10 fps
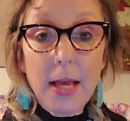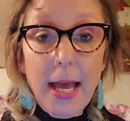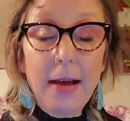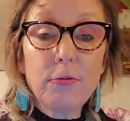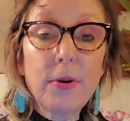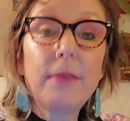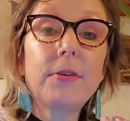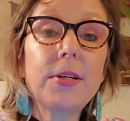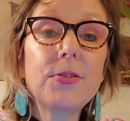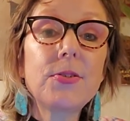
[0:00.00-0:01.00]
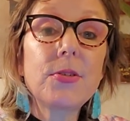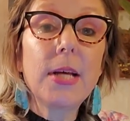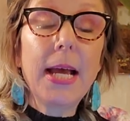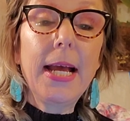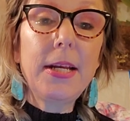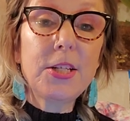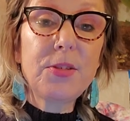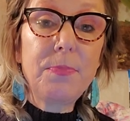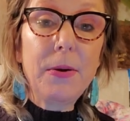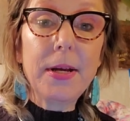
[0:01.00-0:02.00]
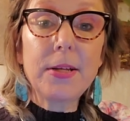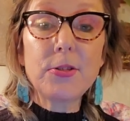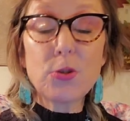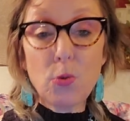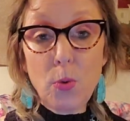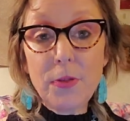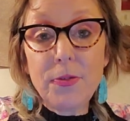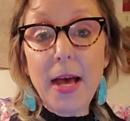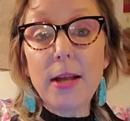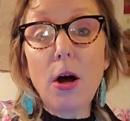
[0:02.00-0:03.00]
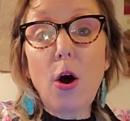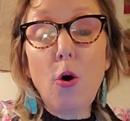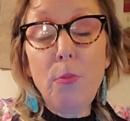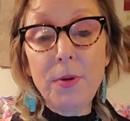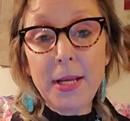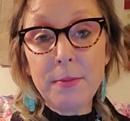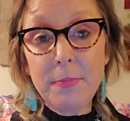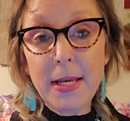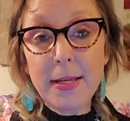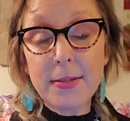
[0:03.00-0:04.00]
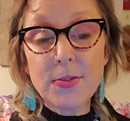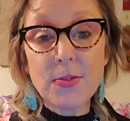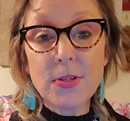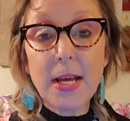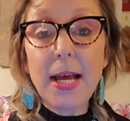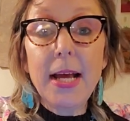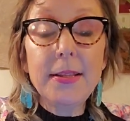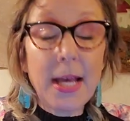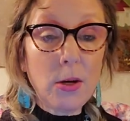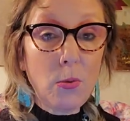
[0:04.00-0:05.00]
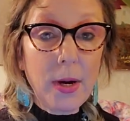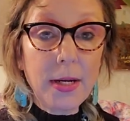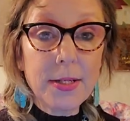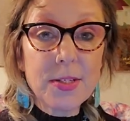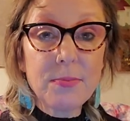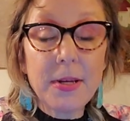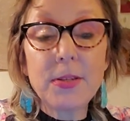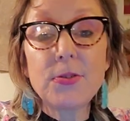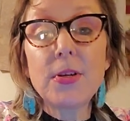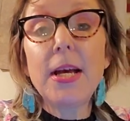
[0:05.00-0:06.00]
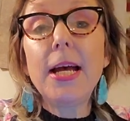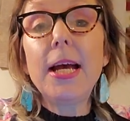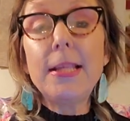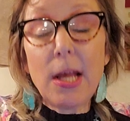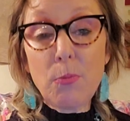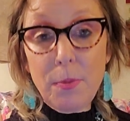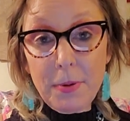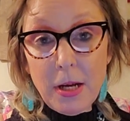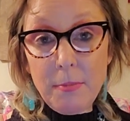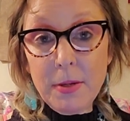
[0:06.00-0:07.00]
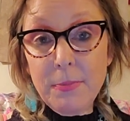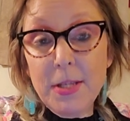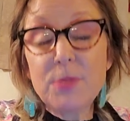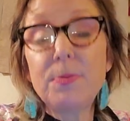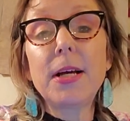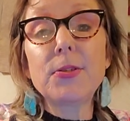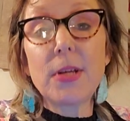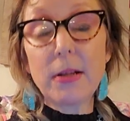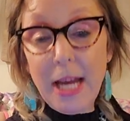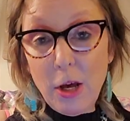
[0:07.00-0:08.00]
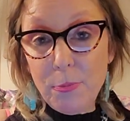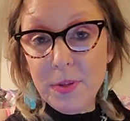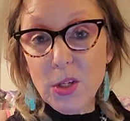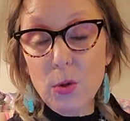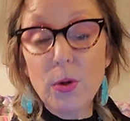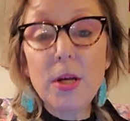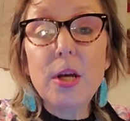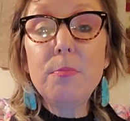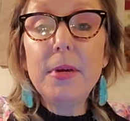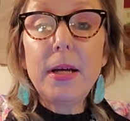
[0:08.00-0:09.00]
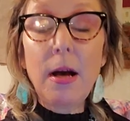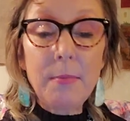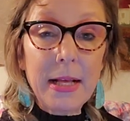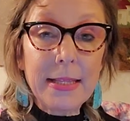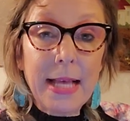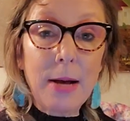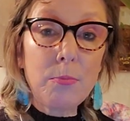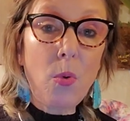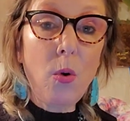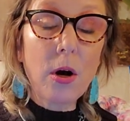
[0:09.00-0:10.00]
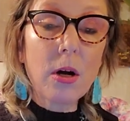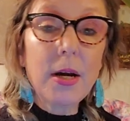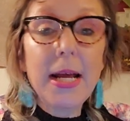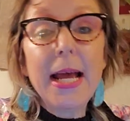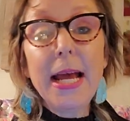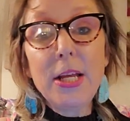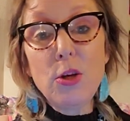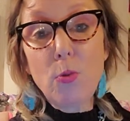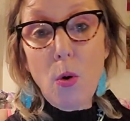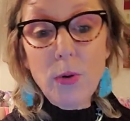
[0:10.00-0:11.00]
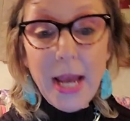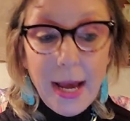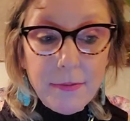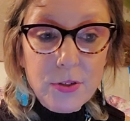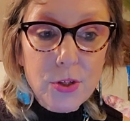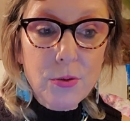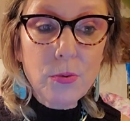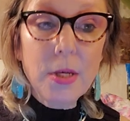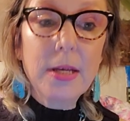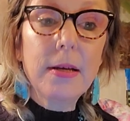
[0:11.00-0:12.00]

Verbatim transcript: Have reverence and experience what that opening means and that awareness means and that what becoming means because it'll help you become a lot more and you won't have to